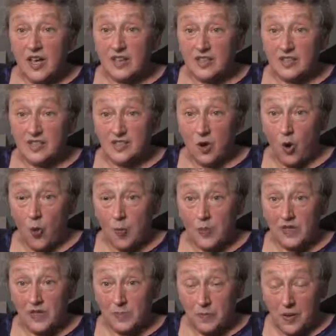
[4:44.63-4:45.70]
unless it's
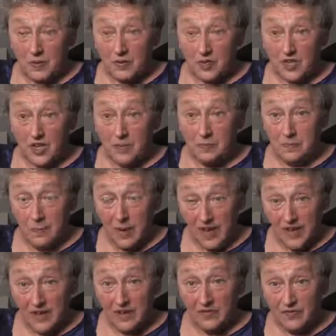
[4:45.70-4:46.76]
openly published and
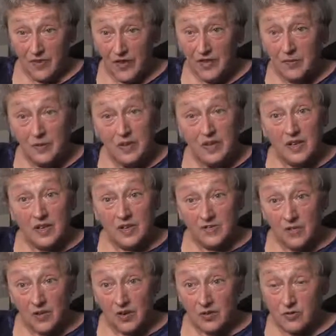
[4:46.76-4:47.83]
made available
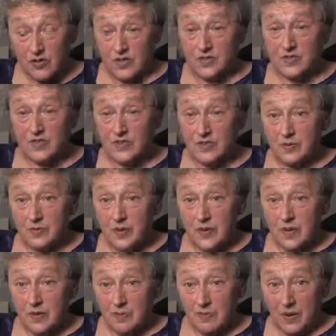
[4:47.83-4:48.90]
for criticism
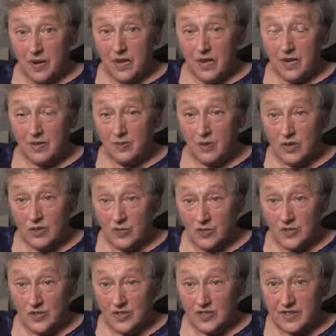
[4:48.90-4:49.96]
by anyone who
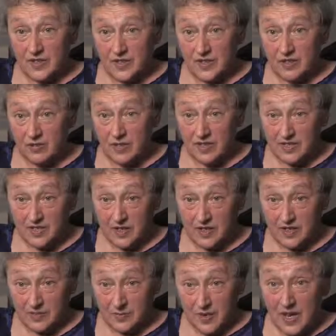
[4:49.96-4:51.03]
feels that they can
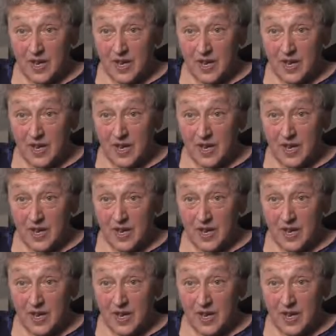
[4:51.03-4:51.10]
criticize it.